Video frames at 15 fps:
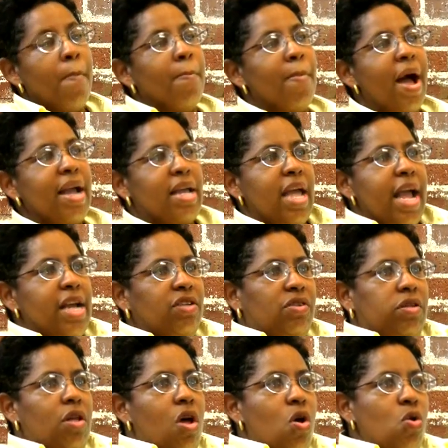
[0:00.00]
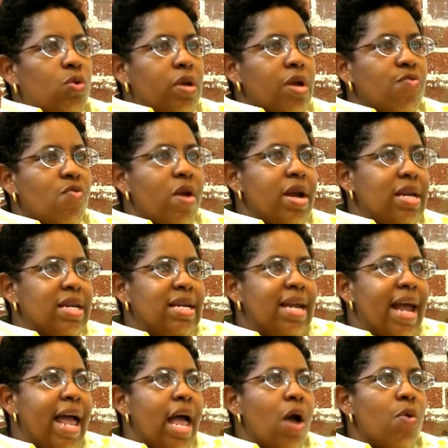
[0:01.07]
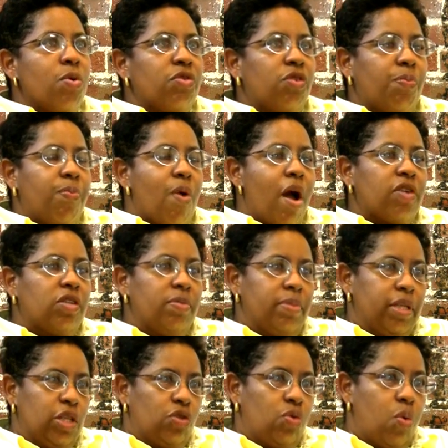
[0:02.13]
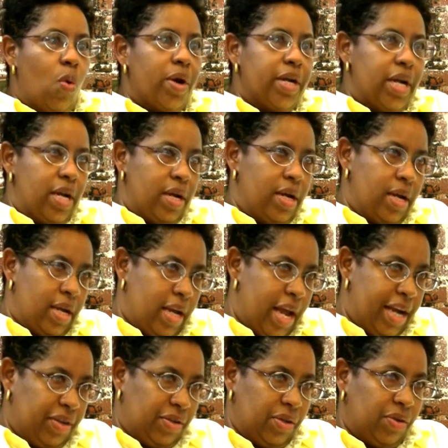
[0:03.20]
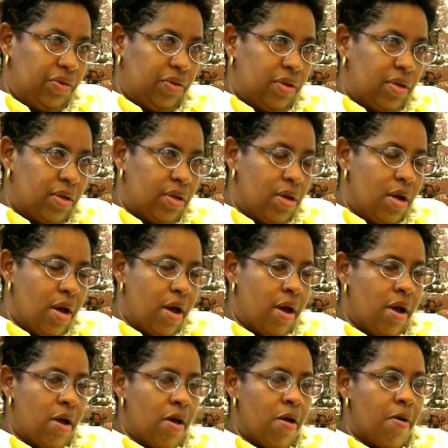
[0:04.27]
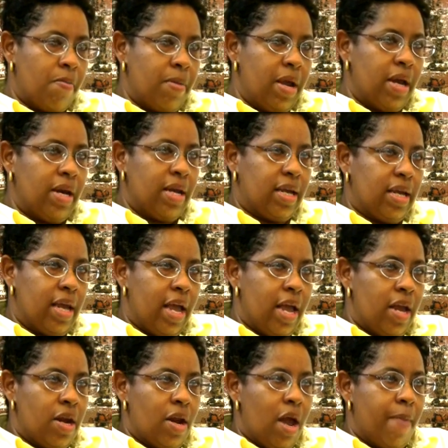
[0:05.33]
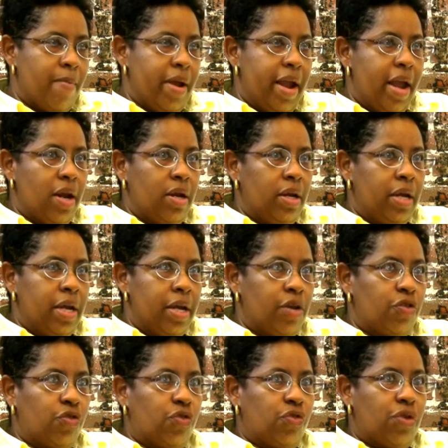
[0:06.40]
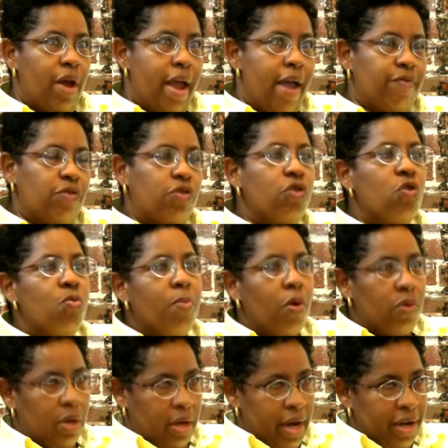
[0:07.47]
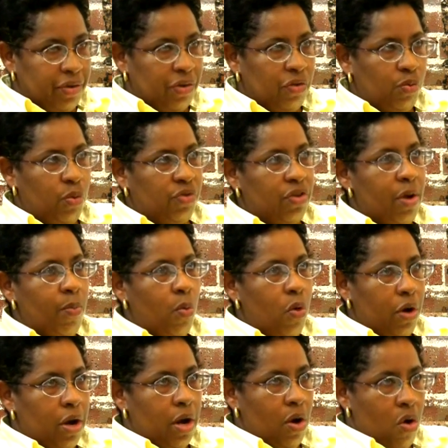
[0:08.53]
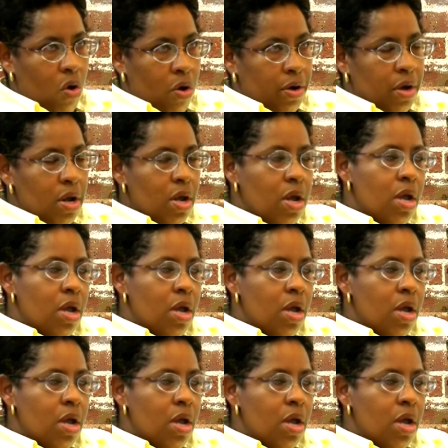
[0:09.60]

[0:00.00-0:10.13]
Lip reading: My caseload right now is approximately 20 cases. And again, I have 2 murder cases, which I'm working on.